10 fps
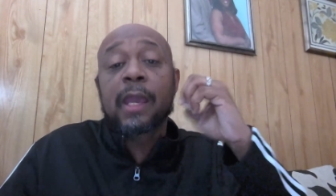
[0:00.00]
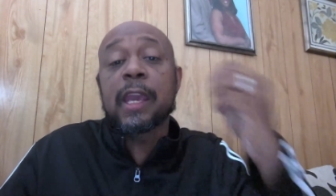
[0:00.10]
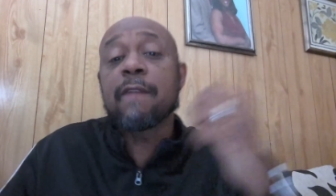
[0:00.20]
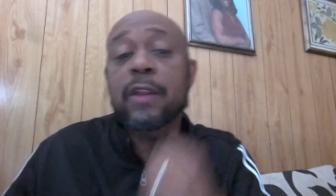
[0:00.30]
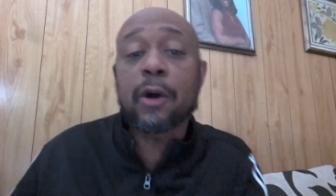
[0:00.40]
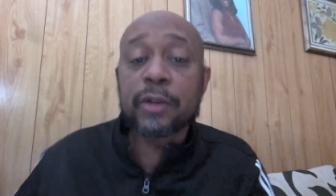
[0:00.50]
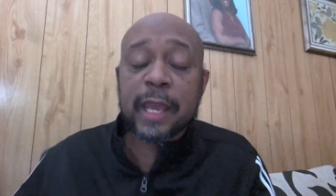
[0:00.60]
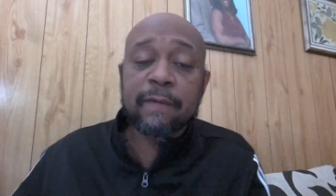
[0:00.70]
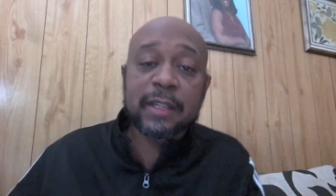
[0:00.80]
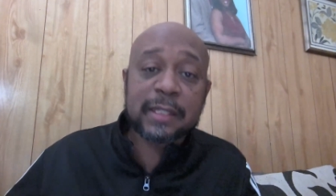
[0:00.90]
Even though
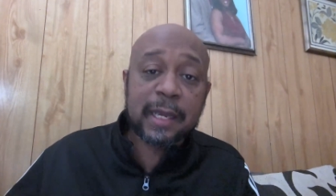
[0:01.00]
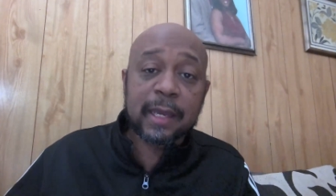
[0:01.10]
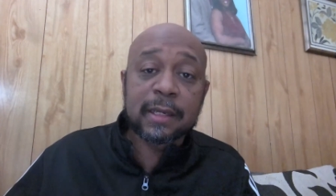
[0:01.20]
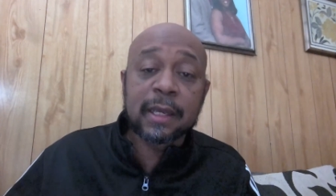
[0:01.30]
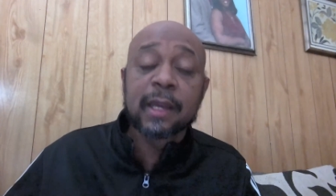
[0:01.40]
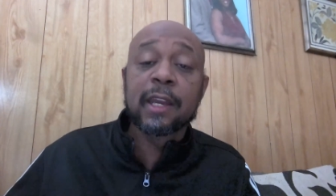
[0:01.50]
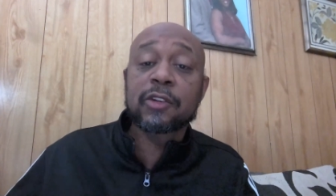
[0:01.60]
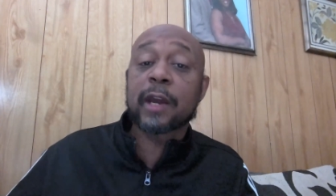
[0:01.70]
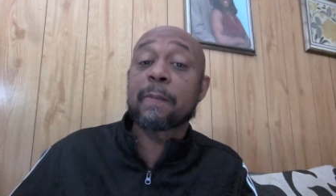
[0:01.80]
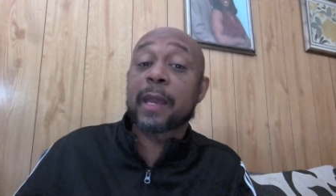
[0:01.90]
David sinned, he
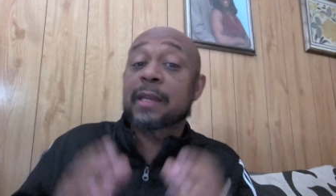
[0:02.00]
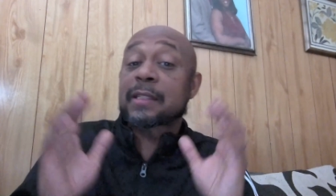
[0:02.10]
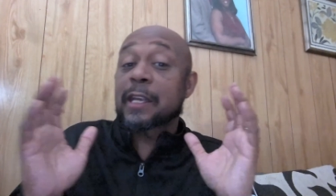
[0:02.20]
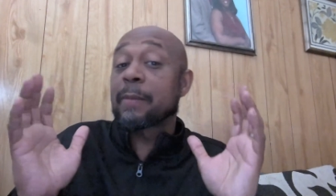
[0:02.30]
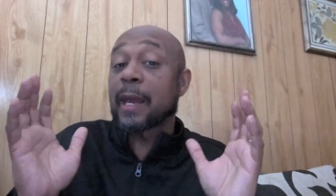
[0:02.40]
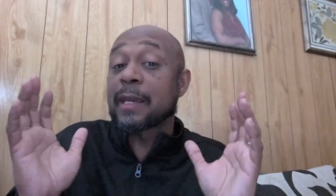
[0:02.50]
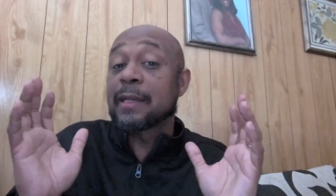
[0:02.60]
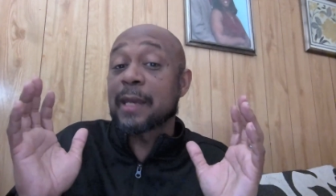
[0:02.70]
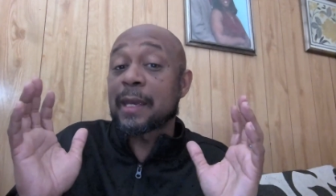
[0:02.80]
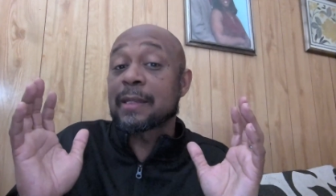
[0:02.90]
tried to make it seem like
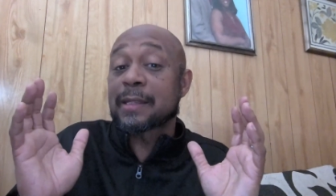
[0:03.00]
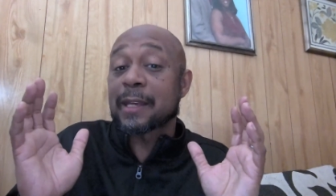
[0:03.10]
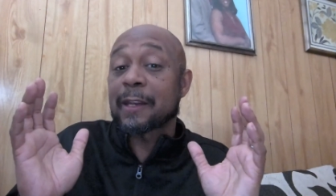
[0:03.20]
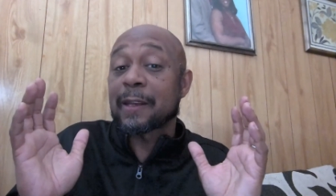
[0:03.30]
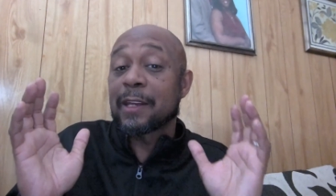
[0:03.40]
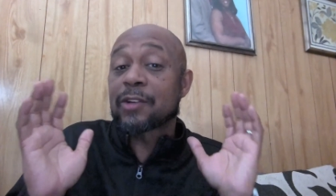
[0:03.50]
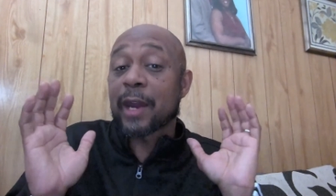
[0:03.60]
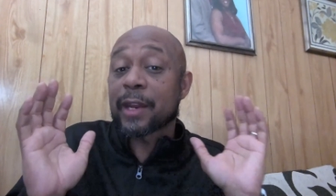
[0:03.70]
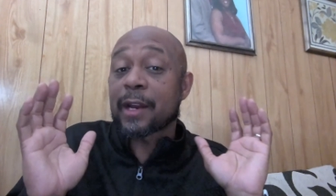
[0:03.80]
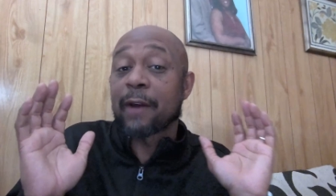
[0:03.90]
he didn't sin. He
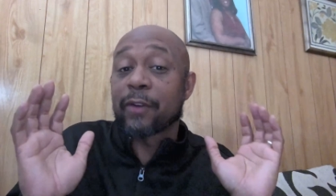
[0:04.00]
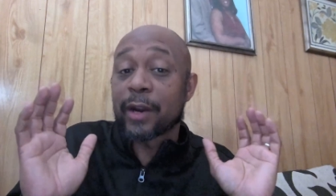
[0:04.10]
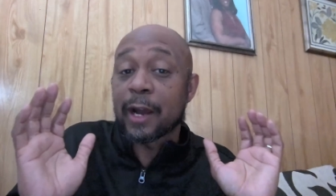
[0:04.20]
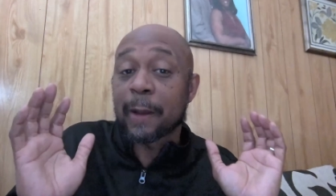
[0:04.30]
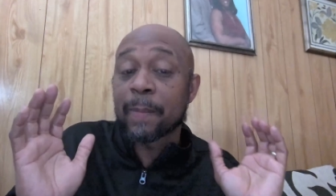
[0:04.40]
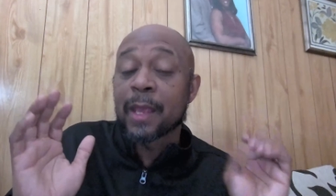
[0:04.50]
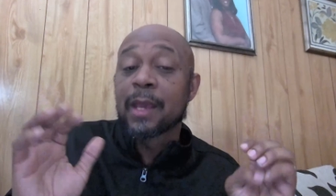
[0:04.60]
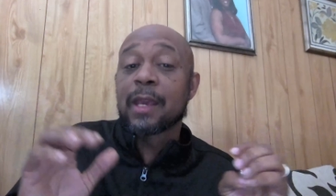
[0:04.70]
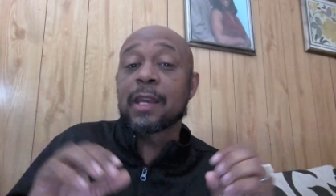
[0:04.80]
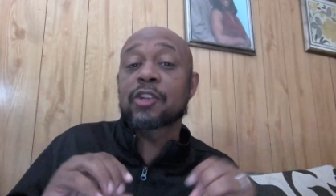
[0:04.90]
tried to cover it up.
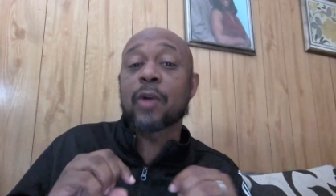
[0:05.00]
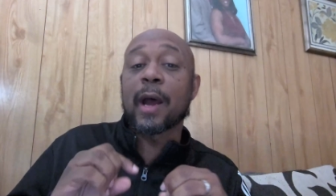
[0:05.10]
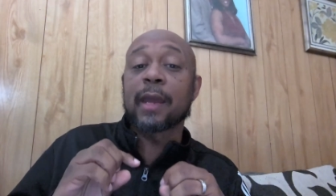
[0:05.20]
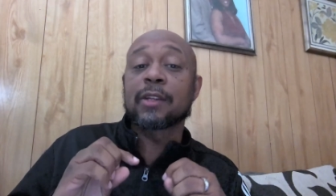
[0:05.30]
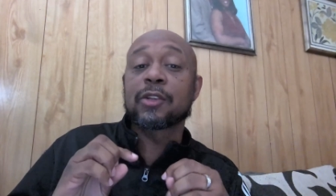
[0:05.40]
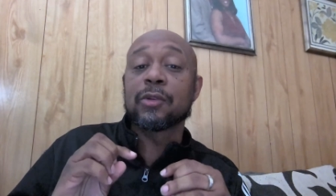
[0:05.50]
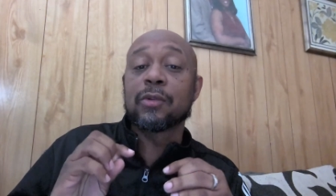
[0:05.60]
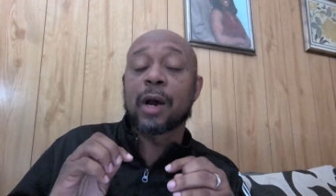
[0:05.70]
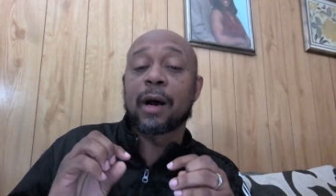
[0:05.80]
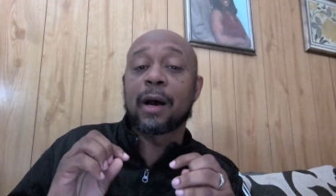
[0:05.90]
He tried
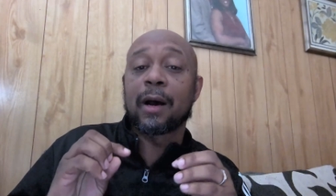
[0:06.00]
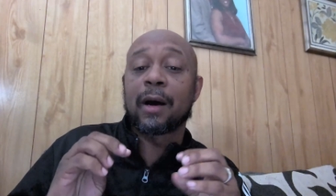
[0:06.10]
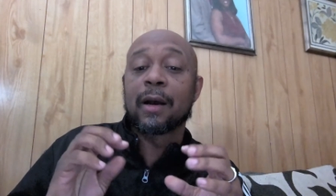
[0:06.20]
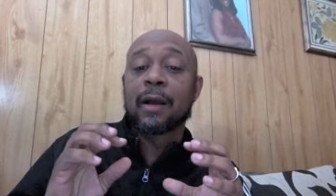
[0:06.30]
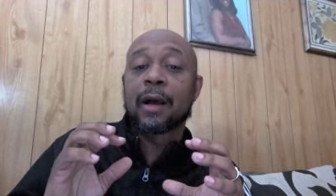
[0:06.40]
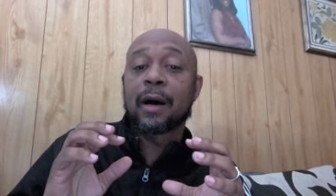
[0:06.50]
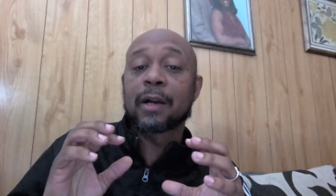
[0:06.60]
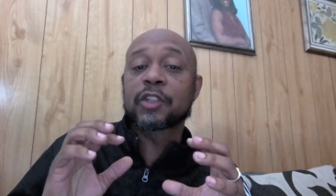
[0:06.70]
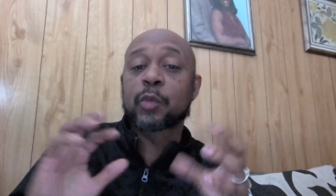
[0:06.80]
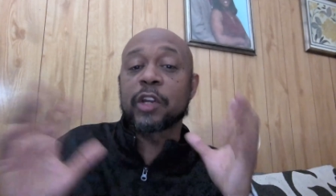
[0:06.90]
to uh, uh,
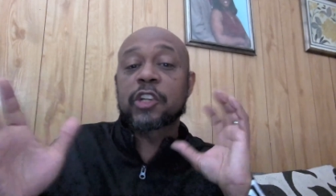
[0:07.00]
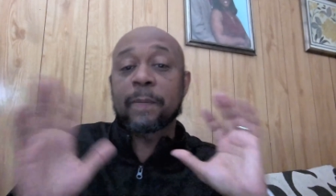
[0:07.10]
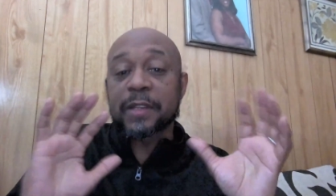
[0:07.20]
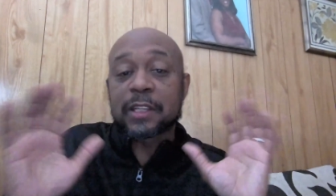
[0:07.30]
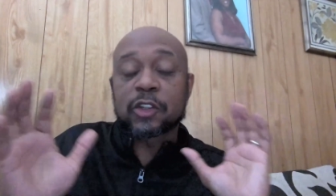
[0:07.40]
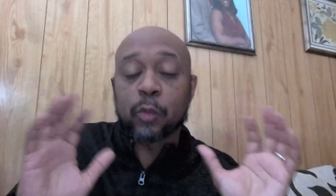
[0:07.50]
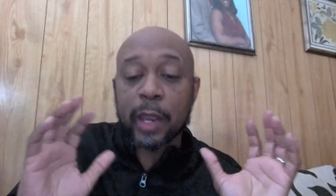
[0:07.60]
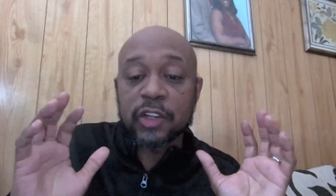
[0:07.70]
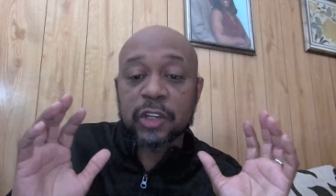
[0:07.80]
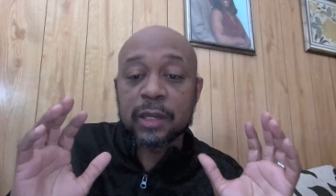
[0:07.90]
uh switch up the
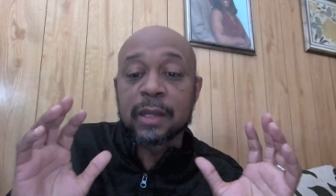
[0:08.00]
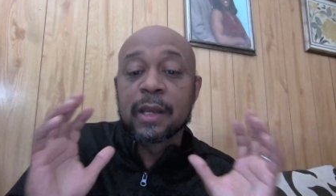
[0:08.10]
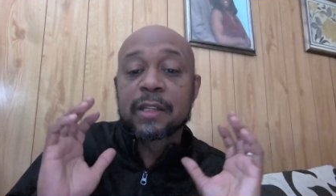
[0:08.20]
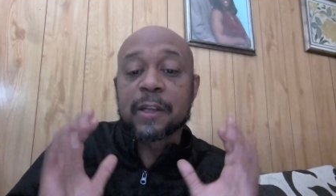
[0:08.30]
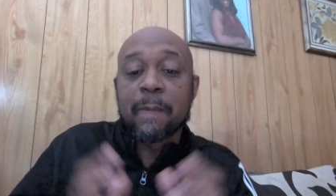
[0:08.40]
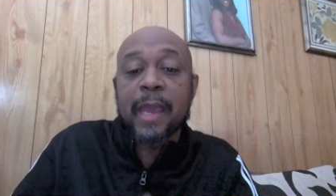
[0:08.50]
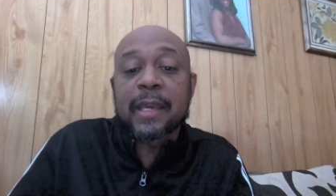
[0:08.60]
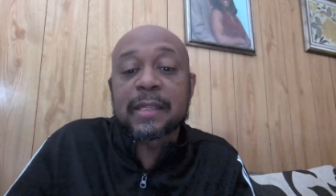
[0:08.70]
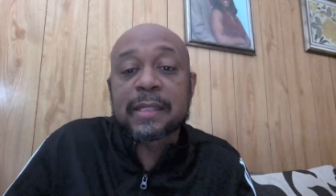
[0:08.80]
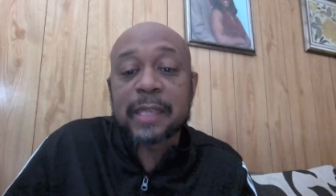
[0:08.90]
situation to
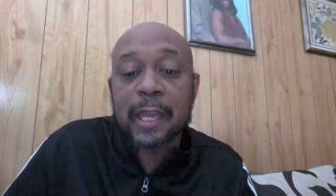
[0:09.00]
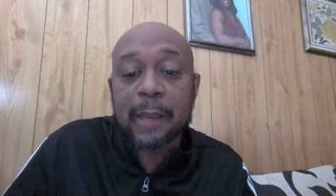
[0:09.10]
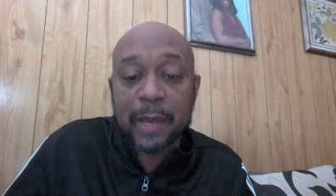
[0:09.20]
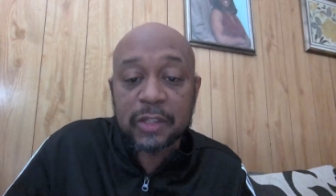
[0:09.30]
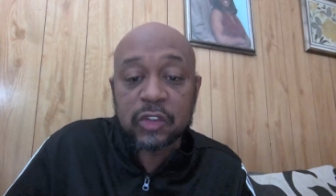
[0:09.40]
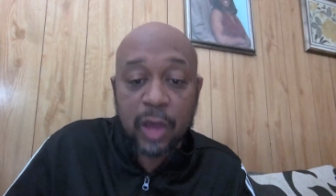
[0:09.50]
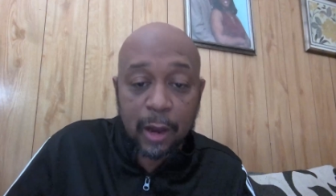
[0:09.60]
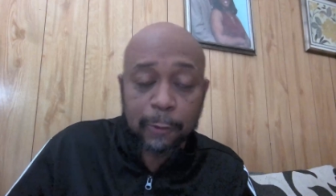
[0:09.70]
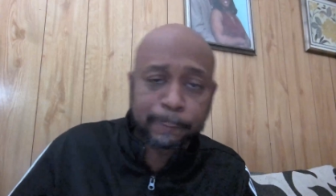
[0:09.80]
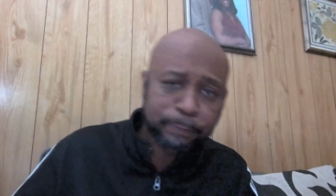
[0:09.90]
make it seem as
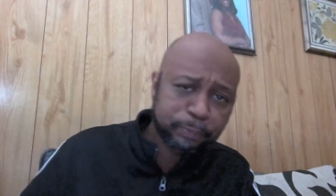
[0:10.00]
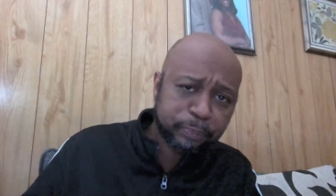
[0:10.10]
though